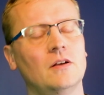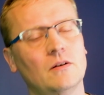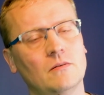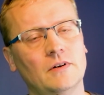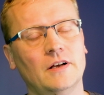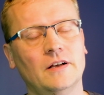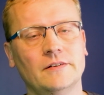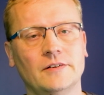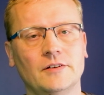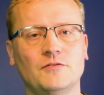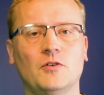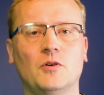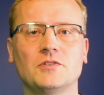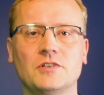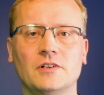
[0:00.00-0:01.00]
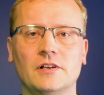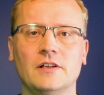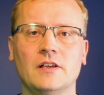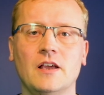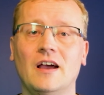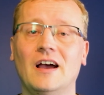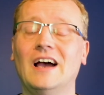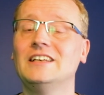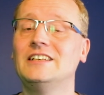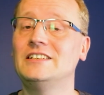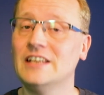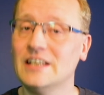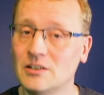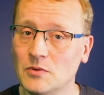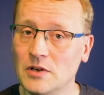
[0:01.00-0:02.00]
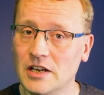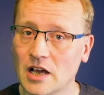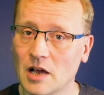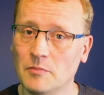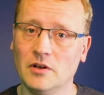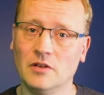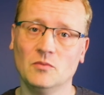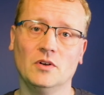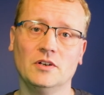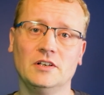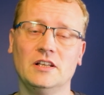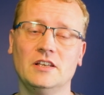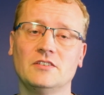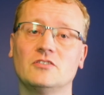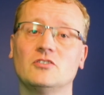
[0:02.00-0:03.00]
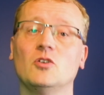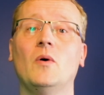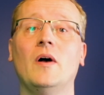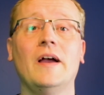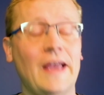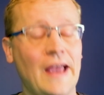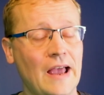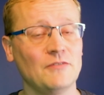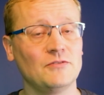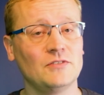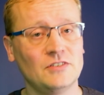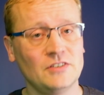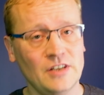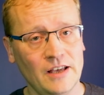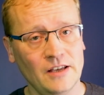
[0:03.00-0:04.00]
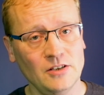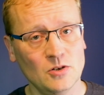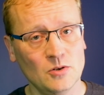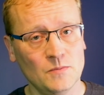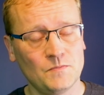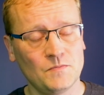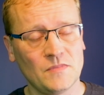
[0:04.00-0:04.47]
Well, unfortunately, I did read up on what it is, so I have to tell you.